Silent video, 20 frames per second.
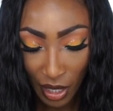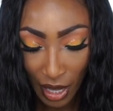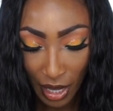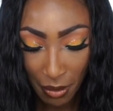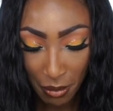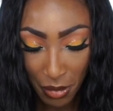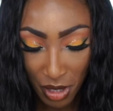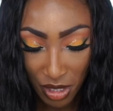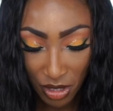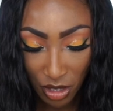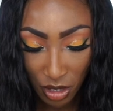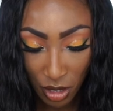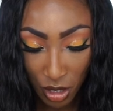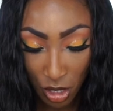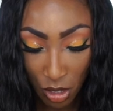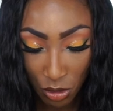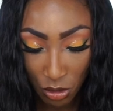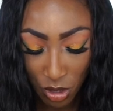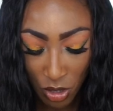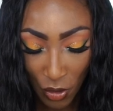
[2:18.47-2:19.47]
8 months
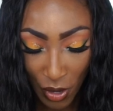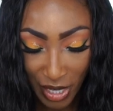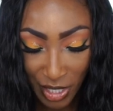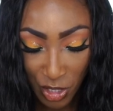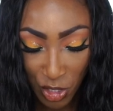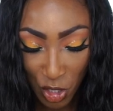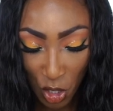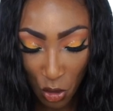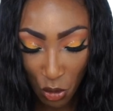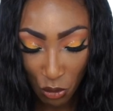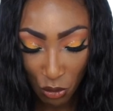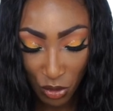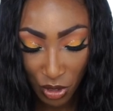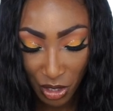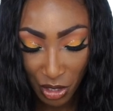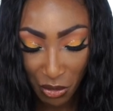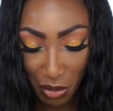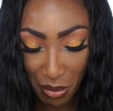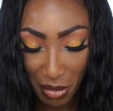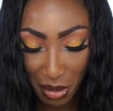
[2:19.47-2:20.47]
ago, so I don't
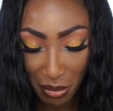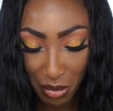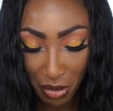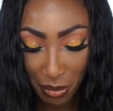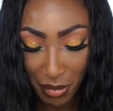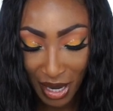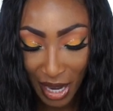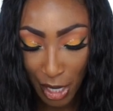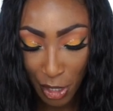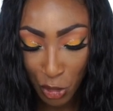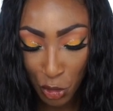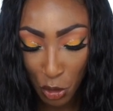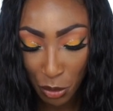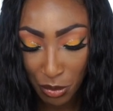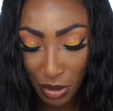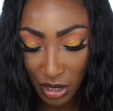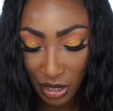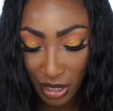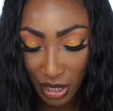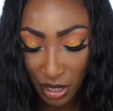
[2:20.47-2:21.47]
really remember, but I do
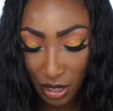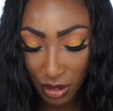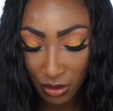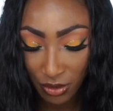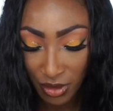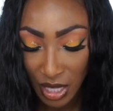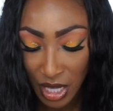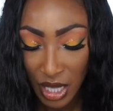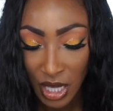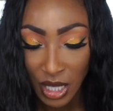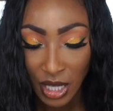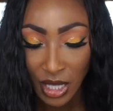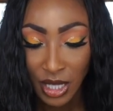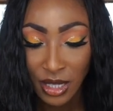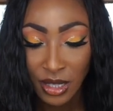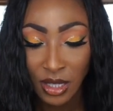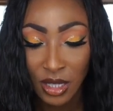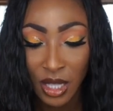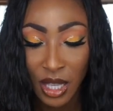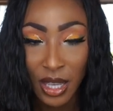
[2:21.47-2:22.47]
believe
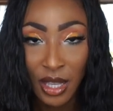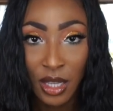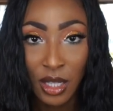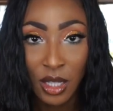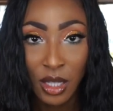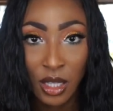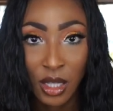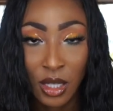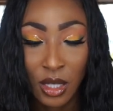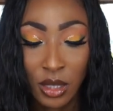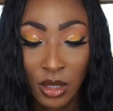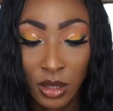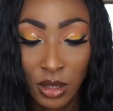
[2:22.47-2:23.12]
it's like